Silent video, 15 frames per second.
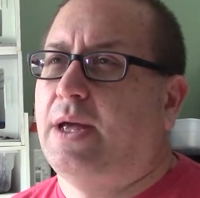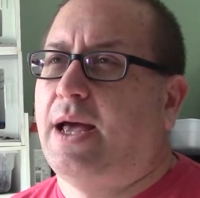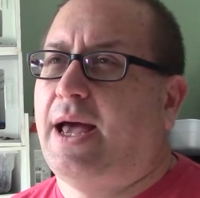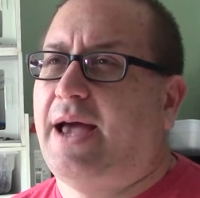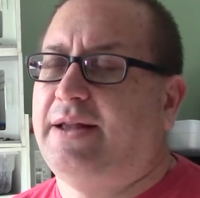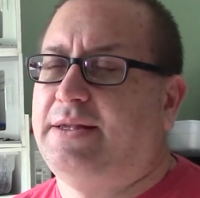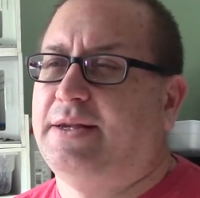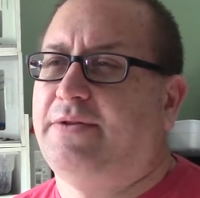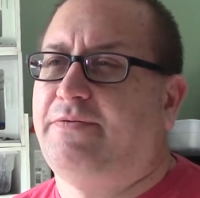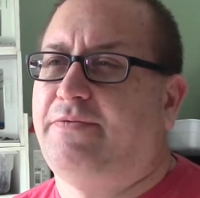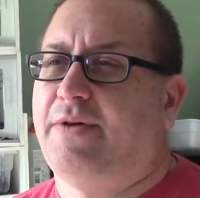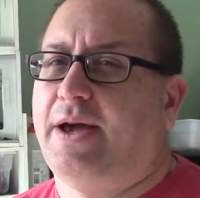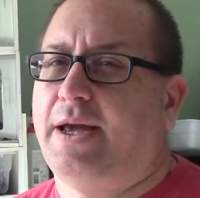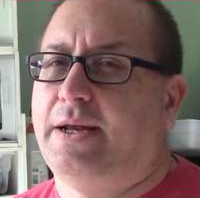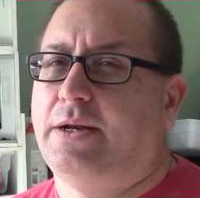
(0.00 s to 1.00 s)
I did
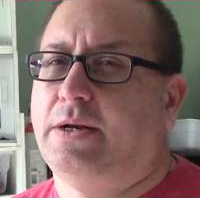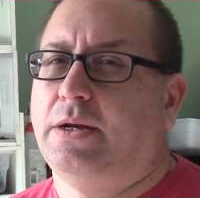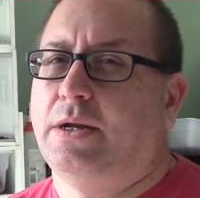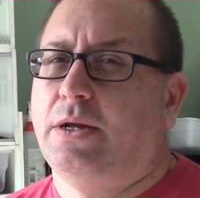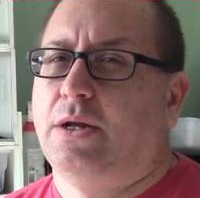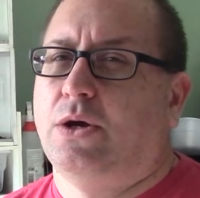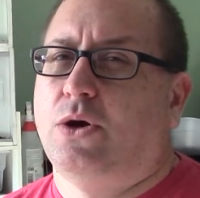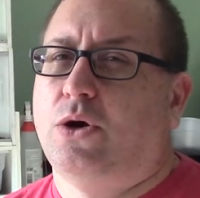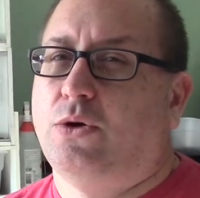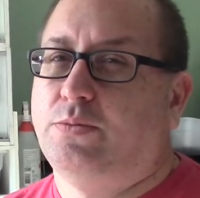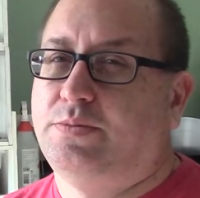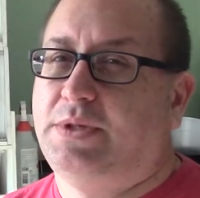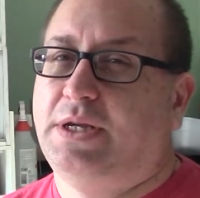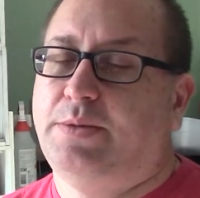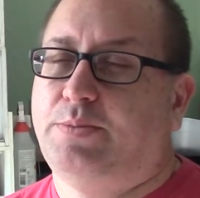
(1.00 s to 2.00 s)
find
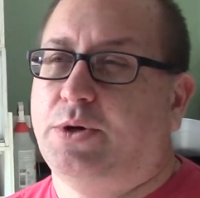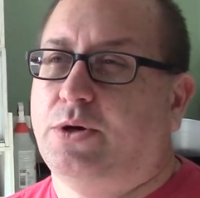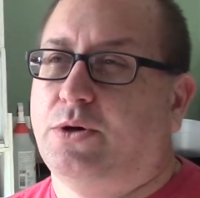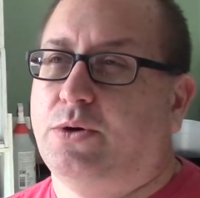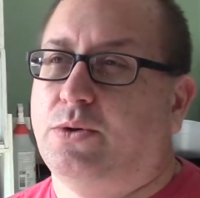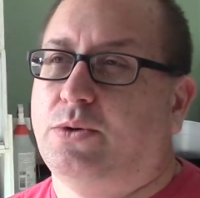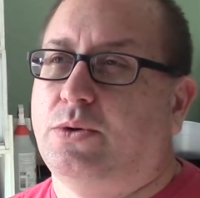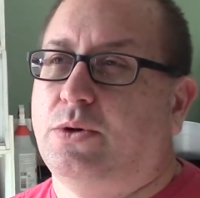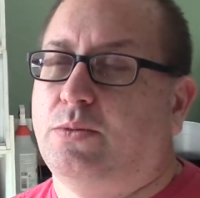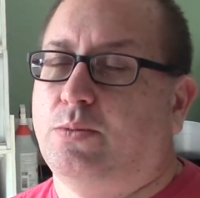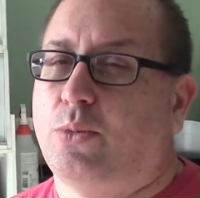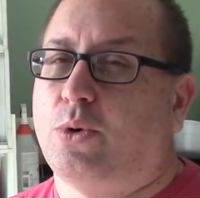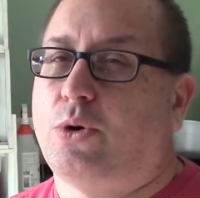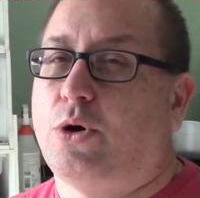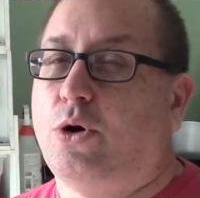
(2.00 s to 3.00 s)
Home Depot.
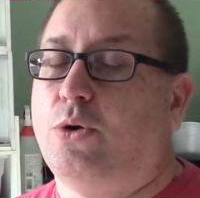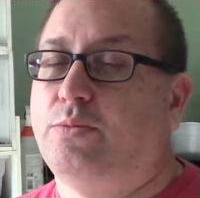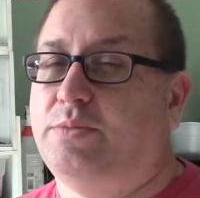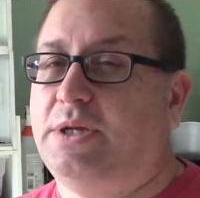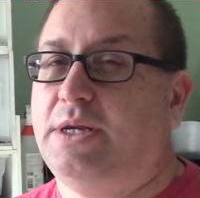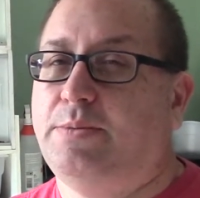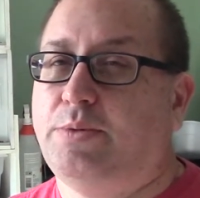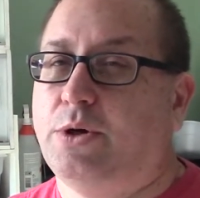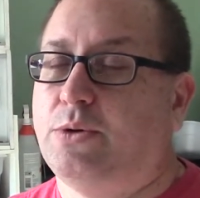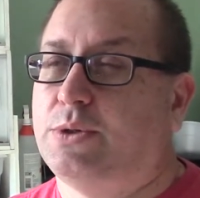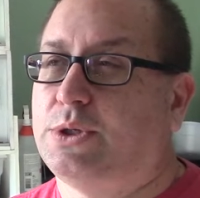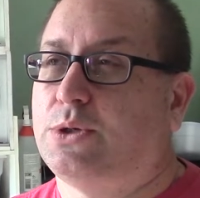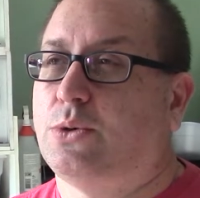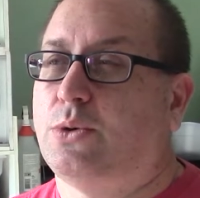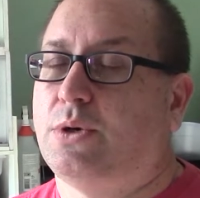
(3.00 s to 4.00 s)
More Home Depot
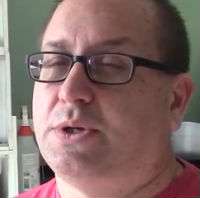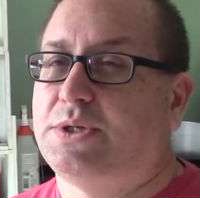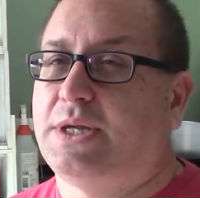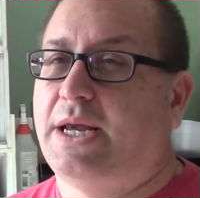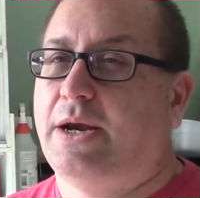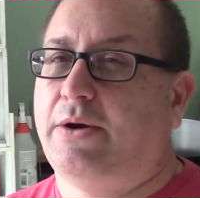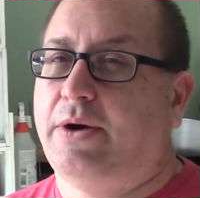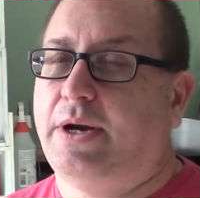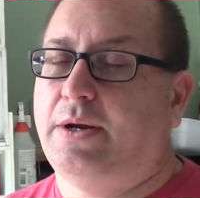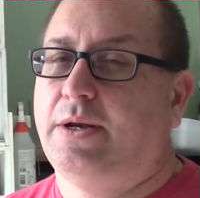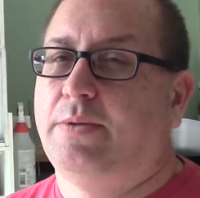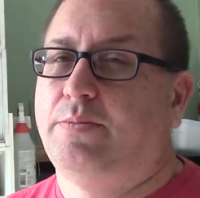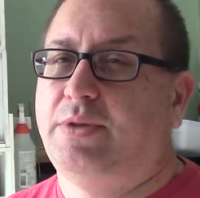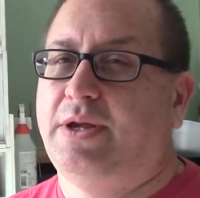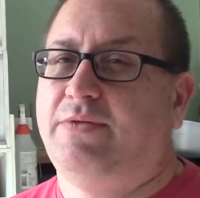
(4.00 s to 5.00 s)
stores carried
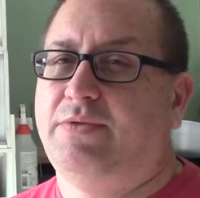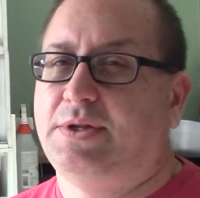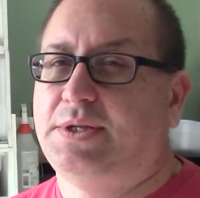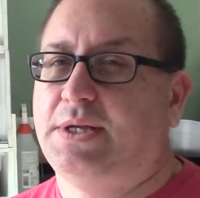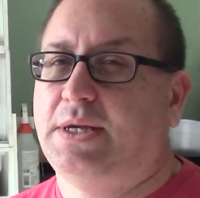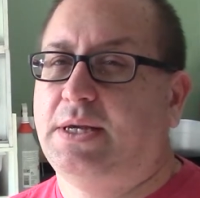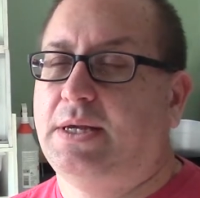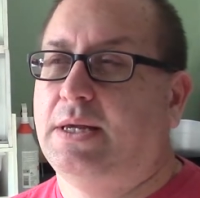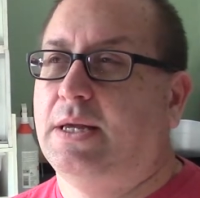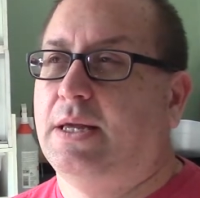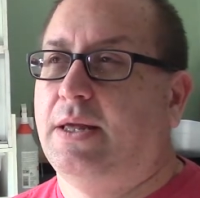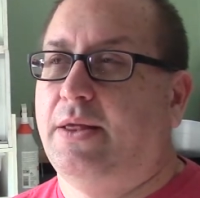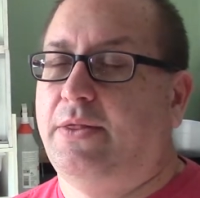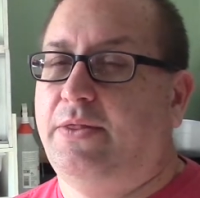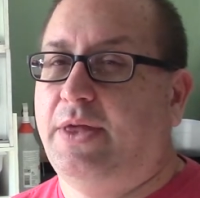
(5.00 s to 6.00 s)
PVC
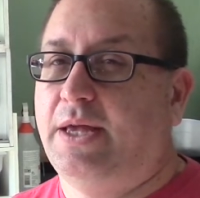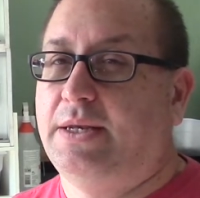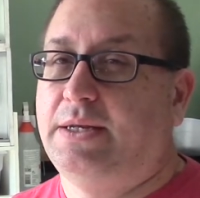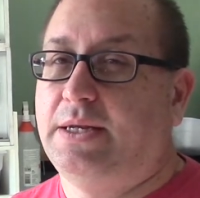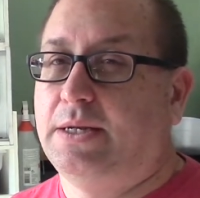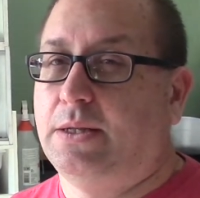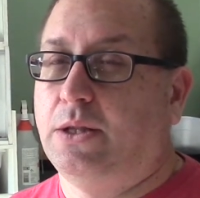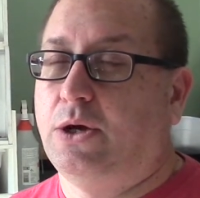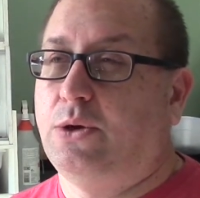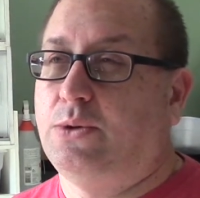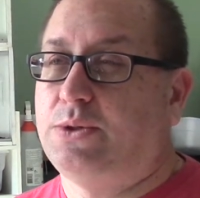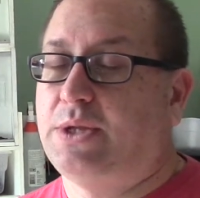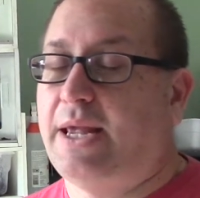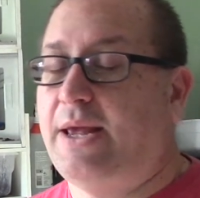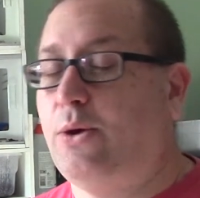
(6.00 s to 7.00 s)
than did
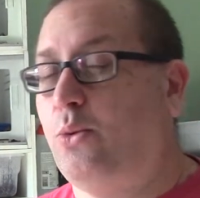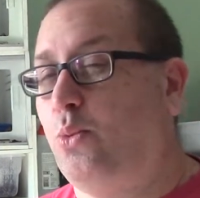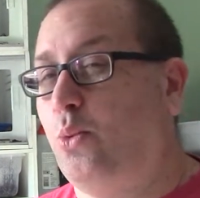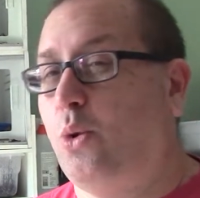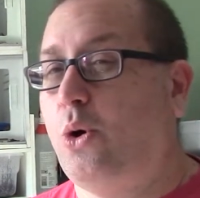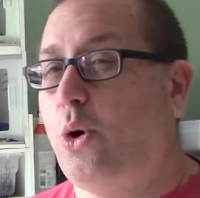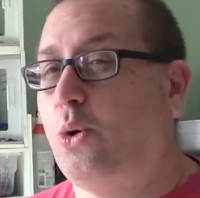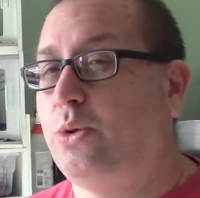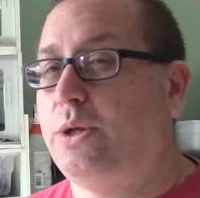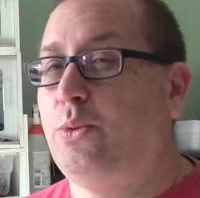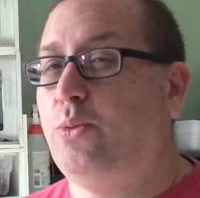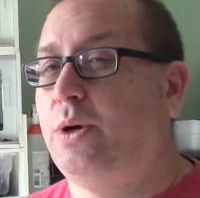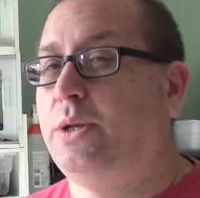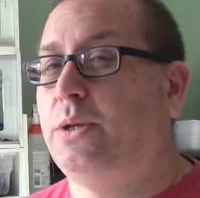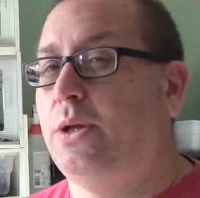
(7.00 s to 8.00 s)
Lowe's. Only
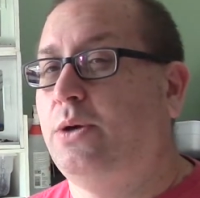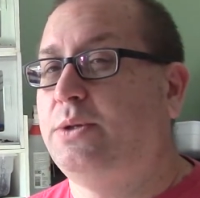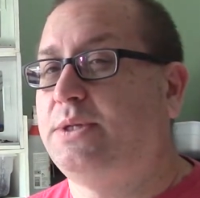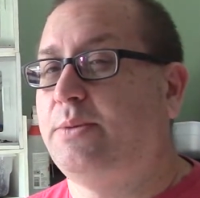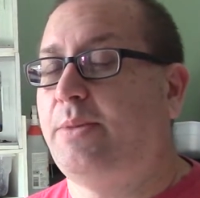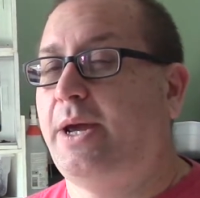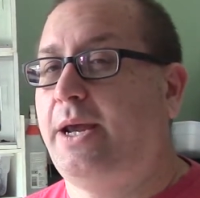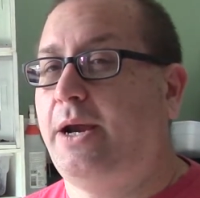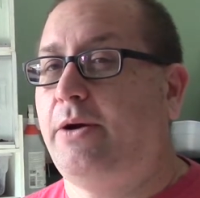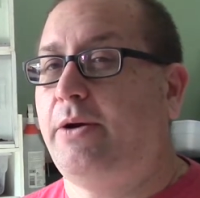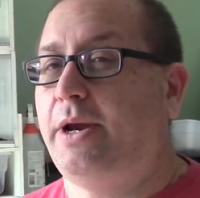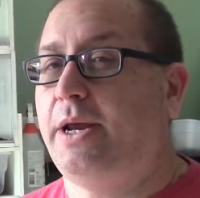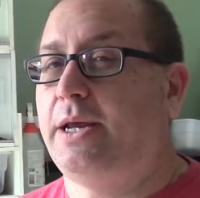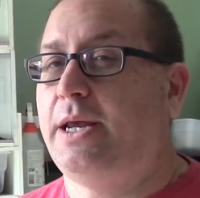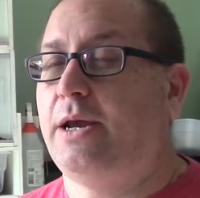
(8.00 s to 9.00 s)
one Lowe's in my
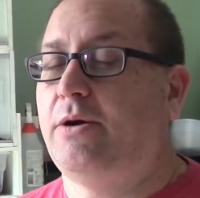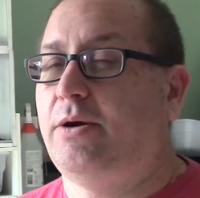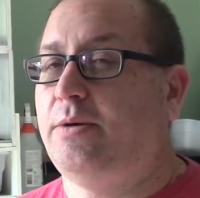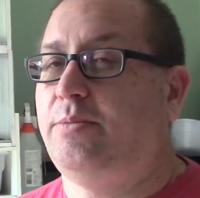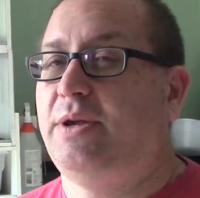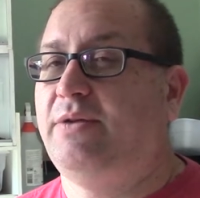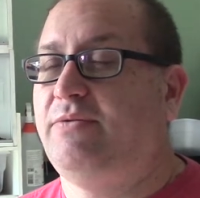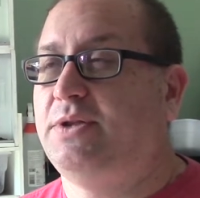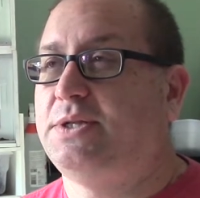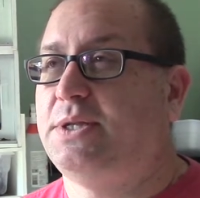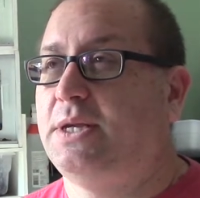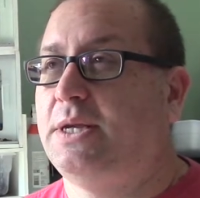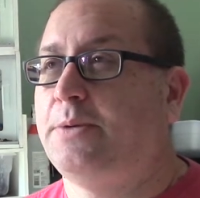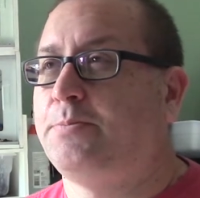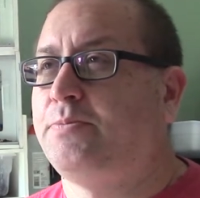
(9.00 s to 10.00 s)
area carried PVC.